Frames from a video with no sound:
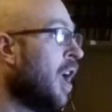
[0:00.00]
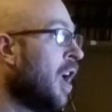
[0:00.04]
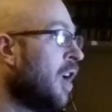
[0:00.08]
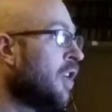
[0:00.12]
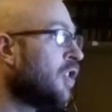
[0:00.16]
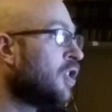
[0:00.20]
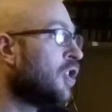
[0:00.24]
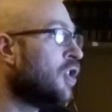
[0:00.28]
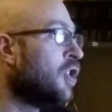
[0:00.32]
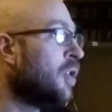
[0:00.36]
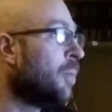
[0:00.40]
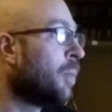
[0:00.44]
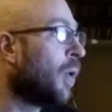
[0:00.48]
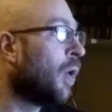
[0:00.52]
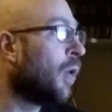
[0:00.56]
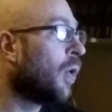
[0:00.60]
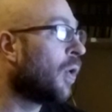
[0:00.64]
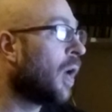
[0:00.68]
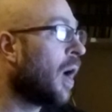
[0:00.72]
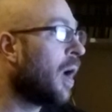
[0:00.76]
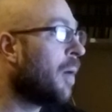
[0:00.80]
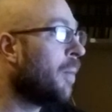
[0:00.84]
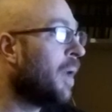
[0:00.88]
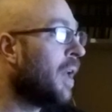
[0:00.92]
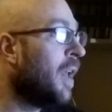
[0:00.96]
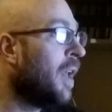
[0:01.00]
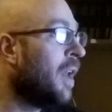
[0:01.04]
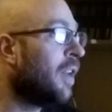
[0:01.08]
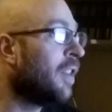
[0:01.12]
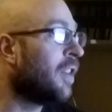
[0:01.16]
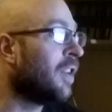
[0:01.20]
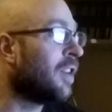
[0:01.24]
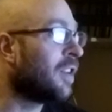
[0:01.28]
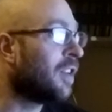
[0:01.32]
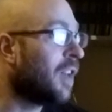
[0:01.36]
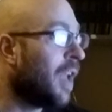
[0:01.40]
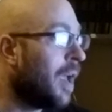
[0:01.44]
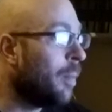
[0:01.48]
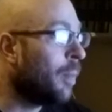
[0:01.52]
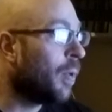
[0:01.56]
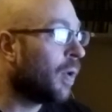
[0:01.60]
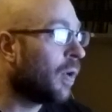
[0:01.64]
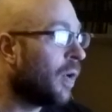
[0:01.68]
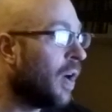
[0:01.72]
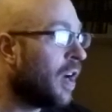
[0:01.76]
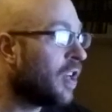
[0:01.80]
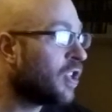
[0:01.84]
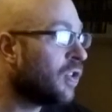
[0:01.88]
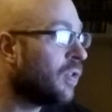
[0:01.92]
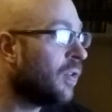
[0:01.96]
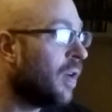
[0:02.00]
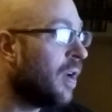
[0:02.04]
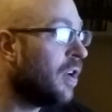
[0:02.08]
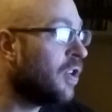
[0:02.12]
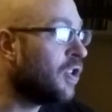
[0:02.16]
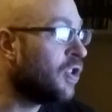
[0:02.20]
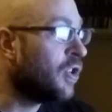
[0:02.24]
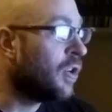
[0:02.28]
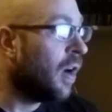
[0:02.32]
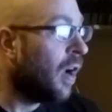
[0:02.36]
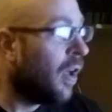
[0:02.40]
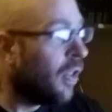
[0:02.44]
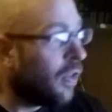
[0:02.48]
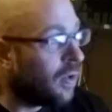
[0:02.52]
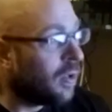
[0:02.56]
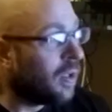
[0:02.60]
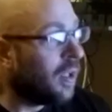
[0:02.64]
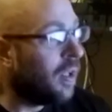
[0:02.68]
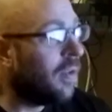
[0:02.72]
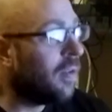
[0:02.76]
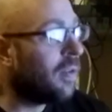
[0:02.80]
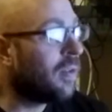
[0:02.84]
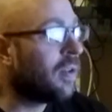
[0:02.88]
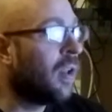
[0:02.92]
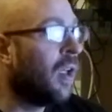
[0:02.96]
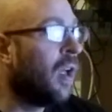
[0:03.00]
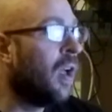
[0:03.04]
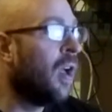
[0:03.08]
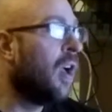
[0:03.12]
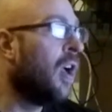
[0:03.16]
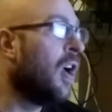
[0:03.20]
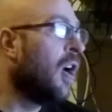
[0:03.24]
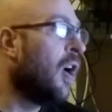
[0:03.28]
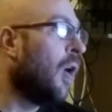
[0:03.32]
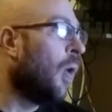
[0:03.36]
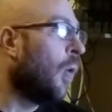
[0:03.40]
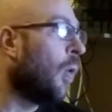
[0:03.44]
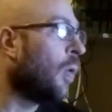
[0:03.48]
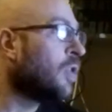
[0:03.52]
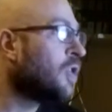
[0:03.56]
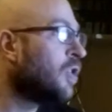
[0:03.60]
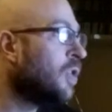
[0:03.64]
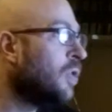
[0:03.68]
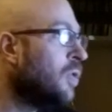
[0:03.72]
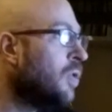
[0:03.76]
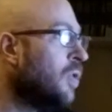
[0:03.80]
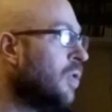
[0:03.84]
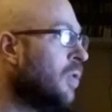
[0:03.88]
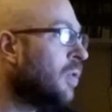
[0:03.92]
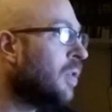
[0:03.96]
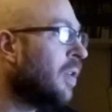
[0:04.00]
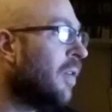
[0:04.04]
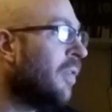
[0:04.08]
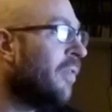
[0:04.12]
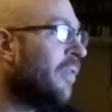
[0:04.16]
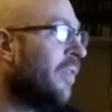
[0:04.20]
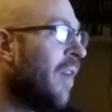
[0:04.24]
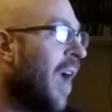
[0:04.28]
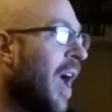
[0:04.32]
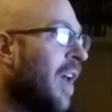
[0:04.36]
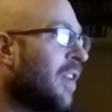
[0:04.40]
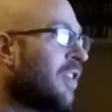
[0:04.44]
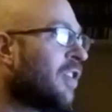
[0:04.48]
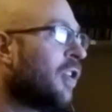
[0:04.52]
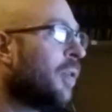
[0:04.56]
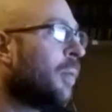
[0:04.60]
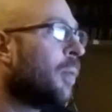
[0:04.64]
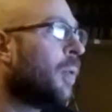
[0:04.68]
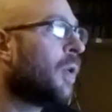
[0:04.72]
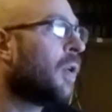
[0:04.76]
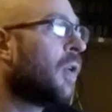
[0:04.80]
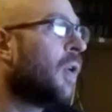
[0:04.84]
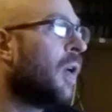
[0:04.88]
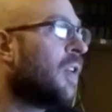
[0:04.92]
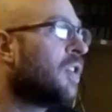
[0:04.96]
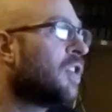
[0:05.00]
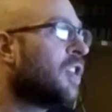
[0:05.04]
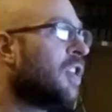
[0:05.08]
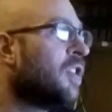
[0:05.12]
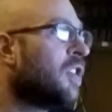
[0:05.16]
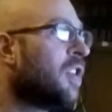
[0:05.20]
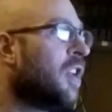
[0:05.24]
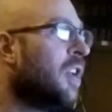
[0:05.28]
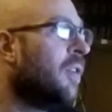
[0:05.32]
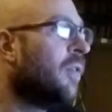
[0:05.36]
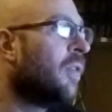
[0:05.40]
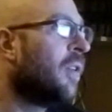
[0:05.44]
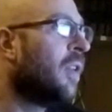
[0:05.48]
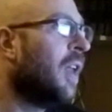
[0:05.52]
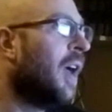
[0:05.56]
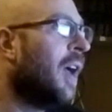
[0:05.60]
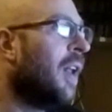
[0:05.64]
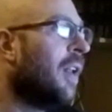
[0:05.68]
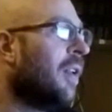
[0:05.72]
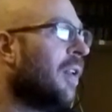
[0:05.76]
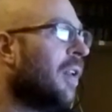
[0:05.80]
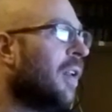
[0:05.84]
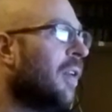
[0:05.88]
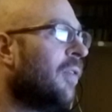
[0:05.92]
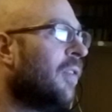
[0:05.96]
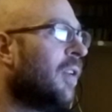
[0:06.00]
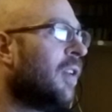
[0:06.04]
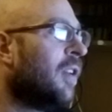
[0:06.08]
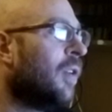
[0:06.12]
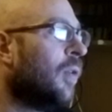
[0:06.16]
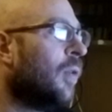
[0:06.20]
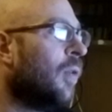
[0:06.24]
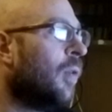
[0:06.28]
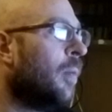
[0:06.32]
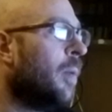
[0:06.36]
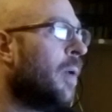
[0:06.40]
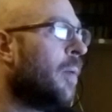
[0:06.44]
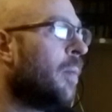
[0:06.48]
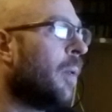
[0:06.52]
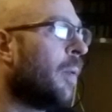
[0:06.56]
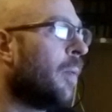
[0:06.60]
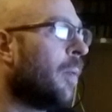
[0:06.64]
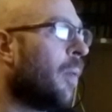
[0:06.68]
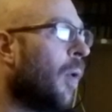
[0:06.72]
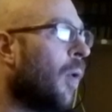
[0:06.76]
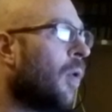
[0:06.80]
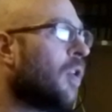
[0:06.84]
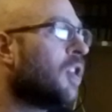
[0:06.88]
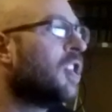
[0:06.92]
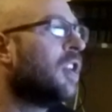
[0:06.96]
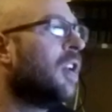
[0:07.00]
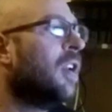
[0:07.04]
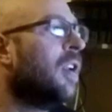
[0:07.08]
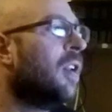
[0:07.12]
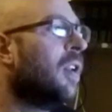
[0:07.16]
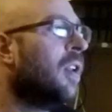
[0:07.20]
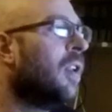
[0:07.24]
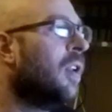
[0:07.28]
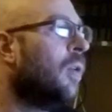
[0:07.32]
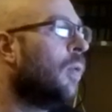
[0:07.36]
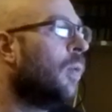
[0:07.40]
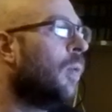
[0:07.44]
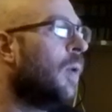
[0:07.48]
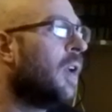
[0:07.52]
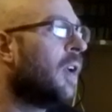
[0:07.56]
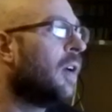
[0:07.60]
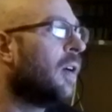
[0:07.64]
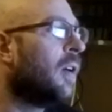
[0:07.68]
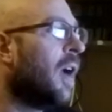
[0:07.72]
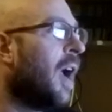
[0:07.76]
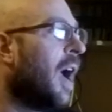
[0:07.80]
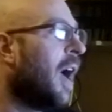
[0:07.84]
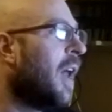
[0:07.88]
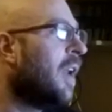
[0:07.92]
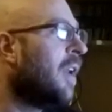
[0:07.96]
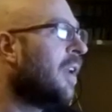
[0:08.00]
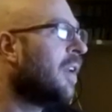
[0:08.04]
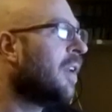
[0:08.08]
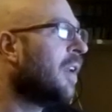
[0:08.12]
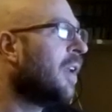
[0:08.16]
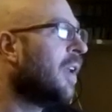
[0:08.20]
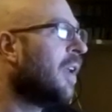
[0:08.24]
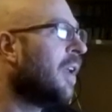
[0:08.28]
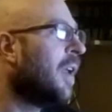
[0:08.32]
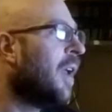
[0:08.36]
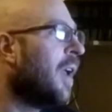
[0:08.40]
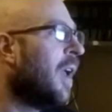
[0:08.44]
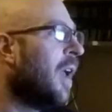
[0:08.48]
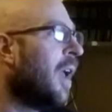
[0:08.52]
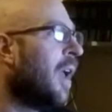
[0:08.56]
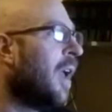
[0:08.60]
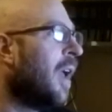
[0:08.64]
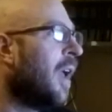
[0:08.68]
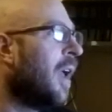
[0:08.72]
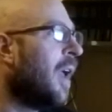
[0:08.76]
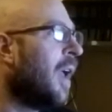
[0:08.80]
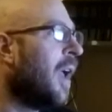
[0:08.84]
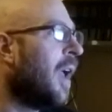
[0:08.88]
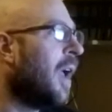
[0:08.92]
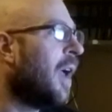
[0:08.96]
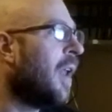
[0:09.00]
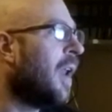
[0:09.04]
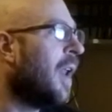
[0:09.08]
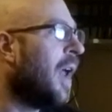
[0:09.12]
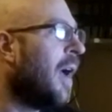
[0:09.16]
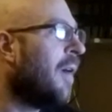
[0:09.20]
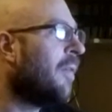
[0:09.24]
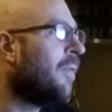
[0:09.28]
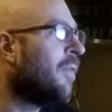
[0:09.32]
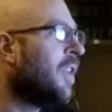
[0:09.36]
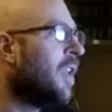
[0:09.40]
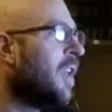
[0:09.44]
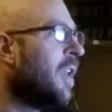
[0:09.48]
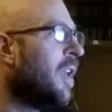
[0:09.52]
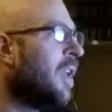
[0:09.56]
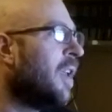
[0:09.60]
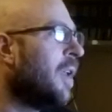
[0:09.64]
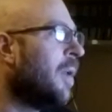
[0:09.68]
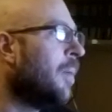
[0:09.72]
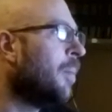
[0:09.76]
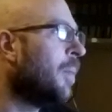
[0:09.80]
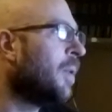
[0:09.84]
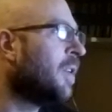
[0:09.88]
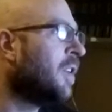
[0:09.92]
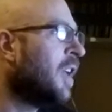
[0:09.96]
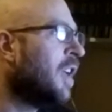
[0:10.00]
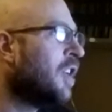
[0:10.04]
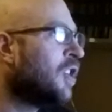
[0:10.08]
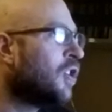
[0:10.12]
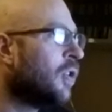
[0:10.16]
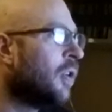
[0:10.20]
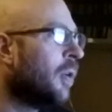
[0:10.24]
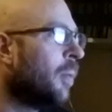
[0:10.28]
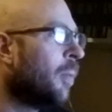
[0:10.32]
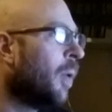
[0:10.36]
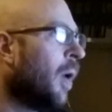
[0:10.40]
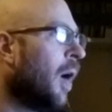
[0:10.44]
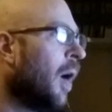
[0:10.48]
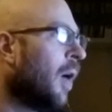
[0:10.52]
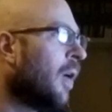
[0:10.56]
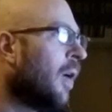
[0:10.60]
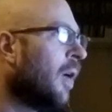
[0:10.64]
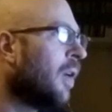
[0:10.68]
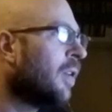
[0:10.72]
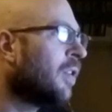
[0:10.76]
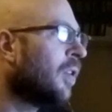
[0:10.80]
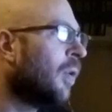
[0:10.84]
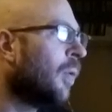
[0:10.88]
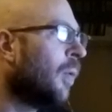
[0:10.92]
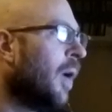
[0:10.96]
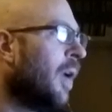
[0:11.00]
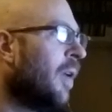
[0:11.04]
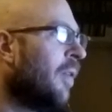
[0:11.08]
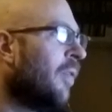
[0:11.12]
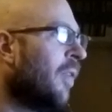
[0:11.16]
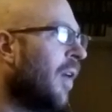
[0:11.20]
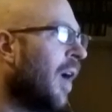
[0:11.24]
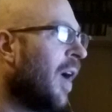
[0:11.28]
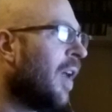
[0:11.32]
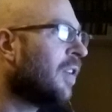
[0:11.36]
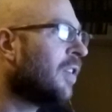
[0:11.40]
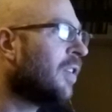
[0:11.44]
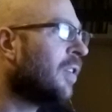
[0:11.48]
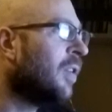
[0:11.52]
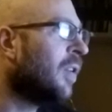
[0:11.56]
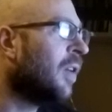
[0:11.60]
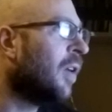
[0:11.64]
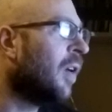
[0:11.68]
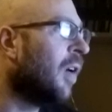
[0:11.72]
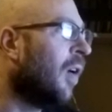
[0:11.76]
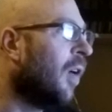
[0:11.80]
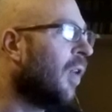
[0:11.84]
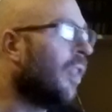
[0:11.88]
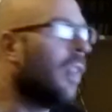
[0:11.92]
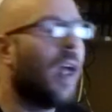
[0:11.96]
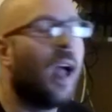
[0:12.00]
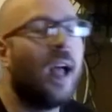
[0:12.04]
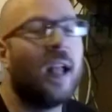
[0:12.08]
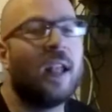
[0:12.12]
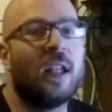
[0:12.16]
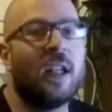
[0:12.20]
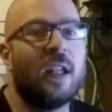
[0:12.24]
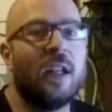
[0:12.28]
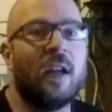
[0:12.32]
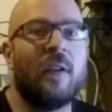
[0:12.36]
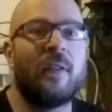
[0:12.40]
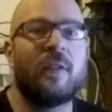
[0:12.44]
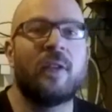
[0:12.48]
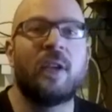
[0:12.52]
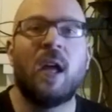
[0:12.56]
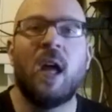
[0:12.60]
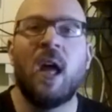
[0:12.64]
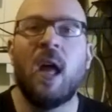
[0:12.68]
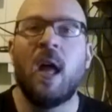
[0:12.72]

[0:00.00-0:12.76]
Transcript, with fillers: should you program it in at the same progression rate as your other lifts, or should you use a faster progression scheme for that lift as it would be proportionately weaker at it and have the potential to progress the weight faster on that lift?